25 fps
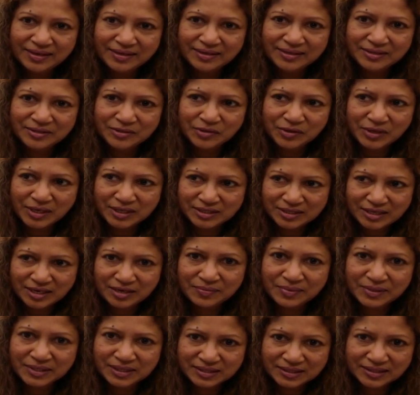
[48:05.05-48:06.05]
So next
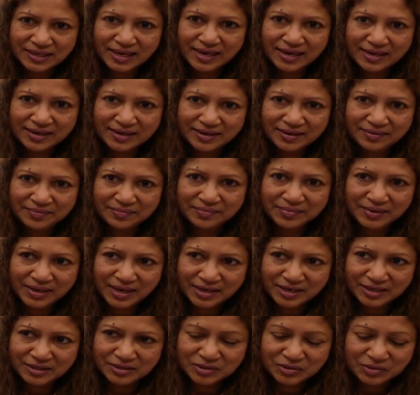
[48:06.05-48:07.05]
element is gallium.
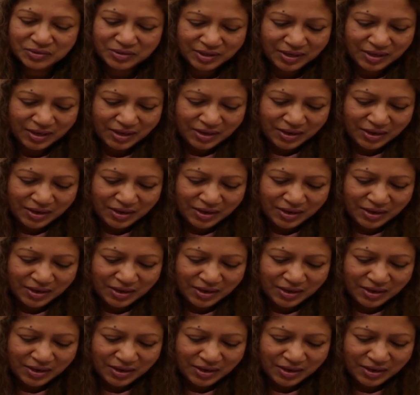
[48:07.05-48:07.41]
Understood.